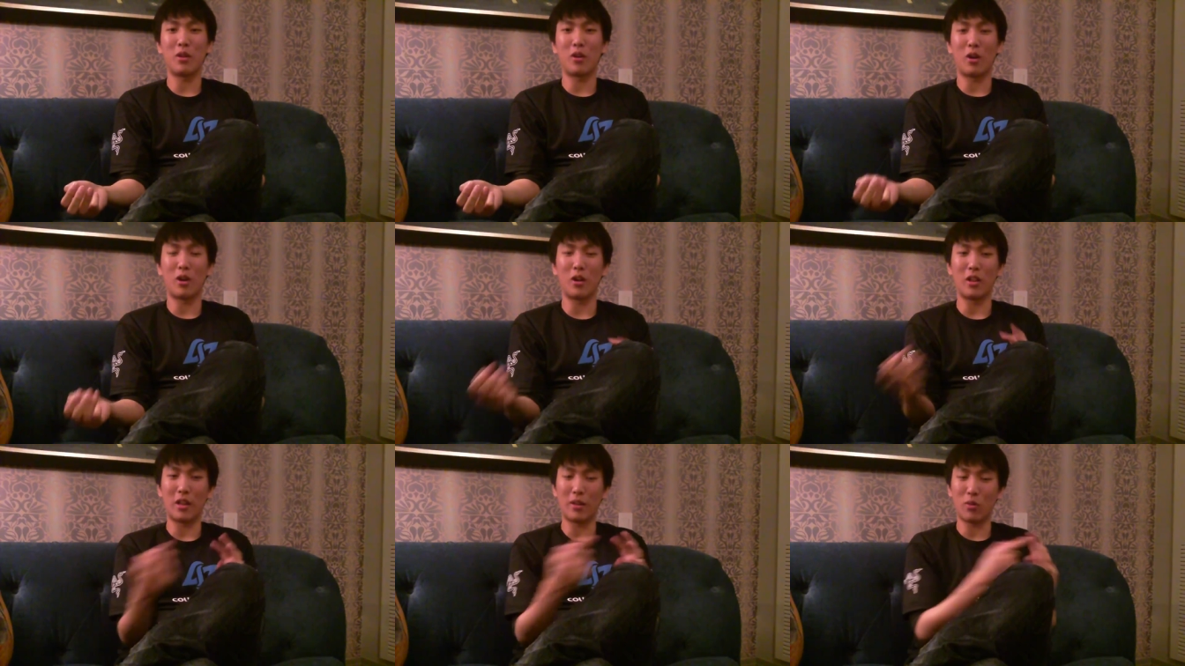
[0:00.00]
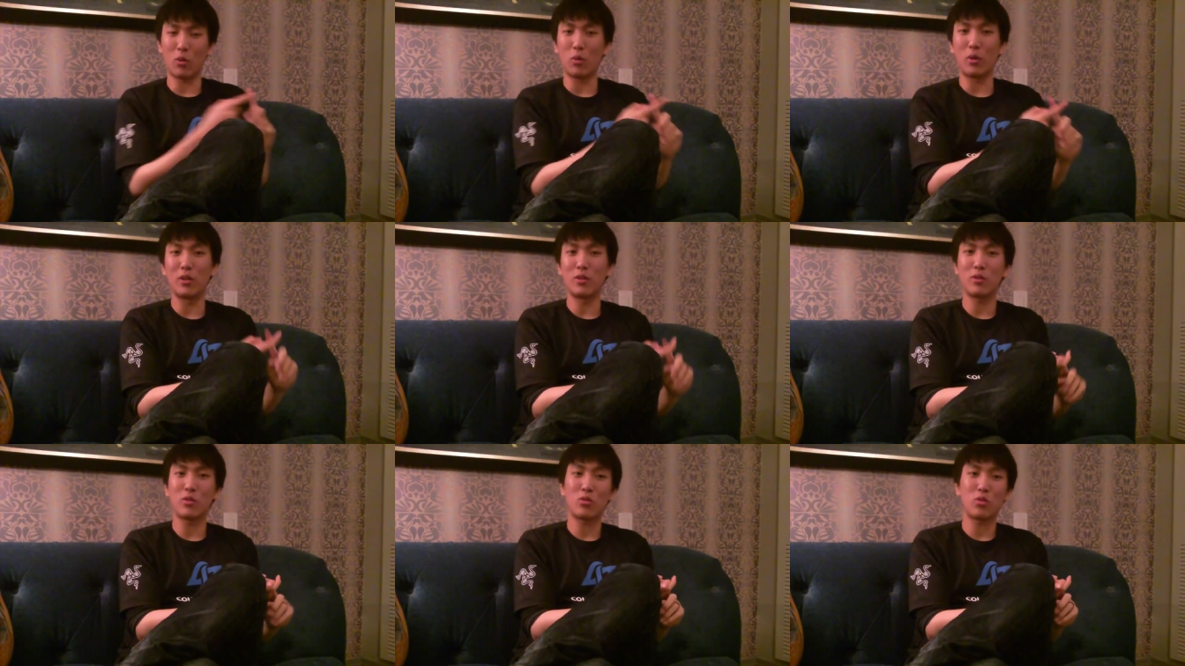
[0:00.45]
our level
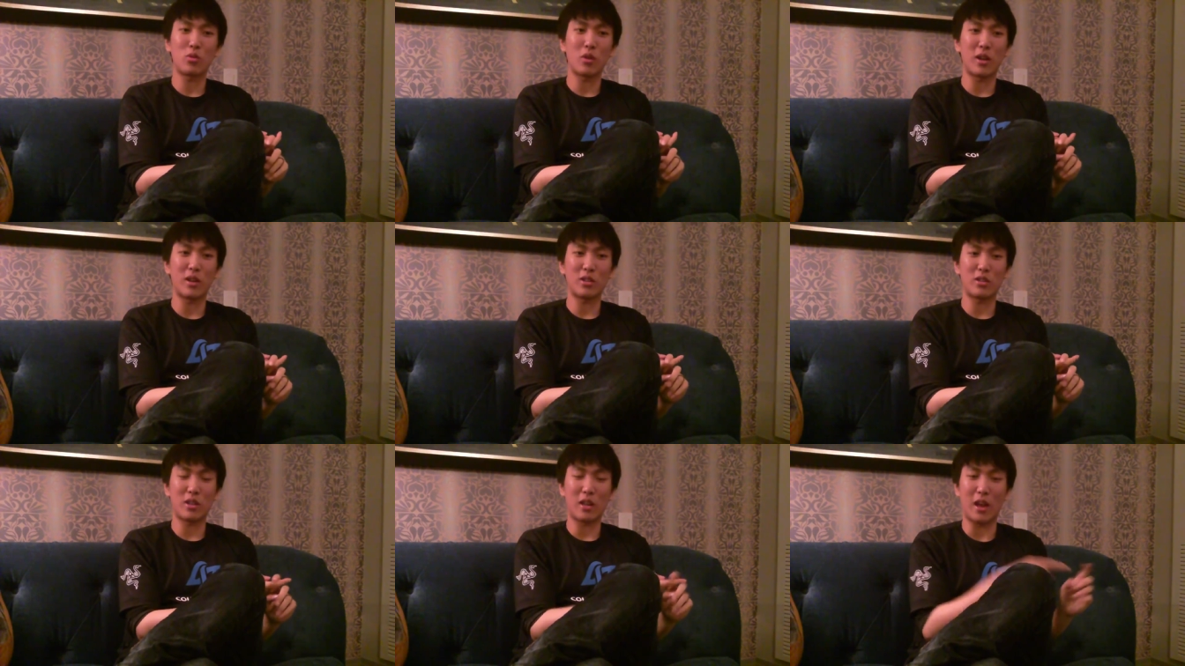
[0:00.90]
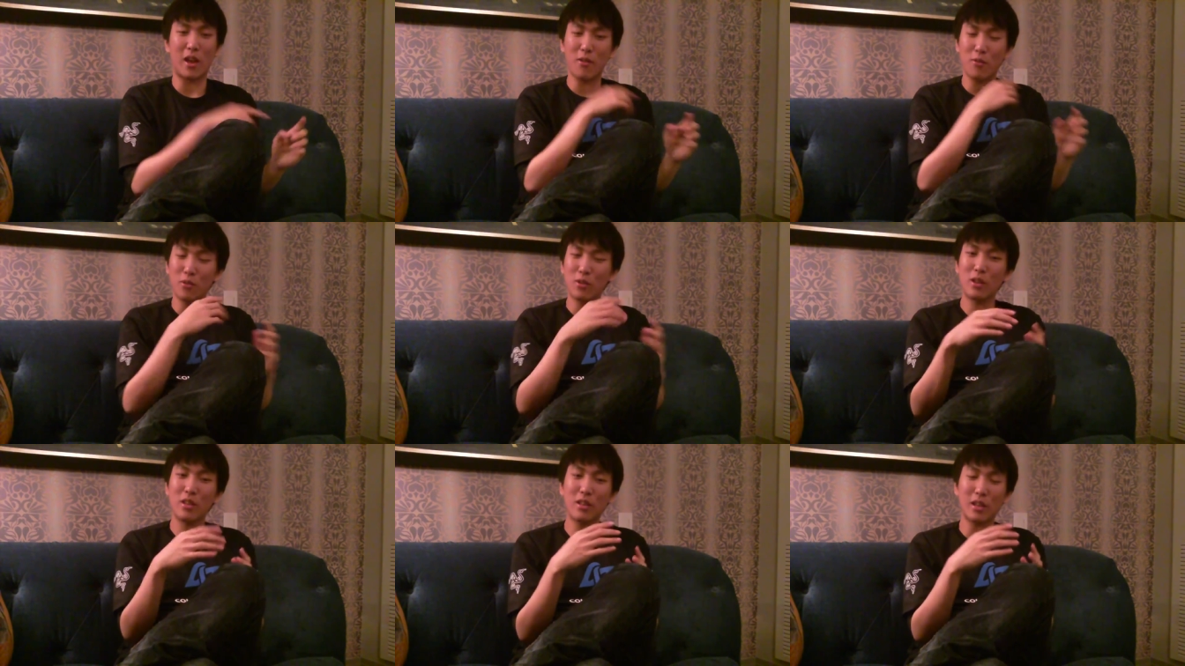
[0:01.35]
1 strategy,
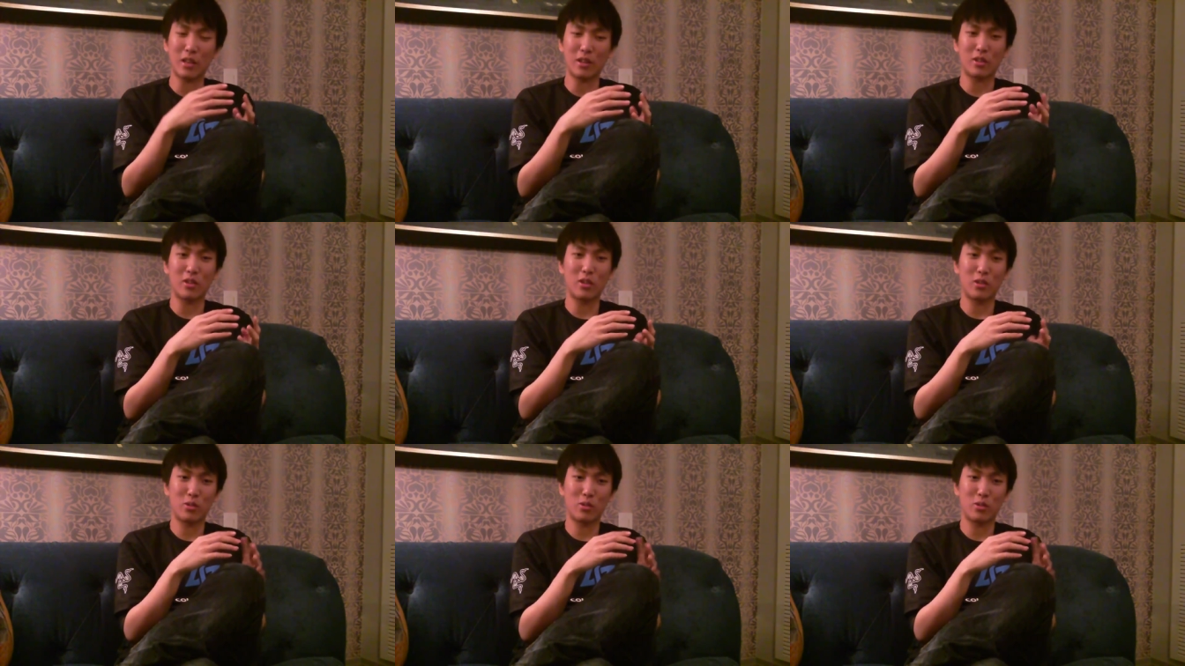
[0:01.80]
every like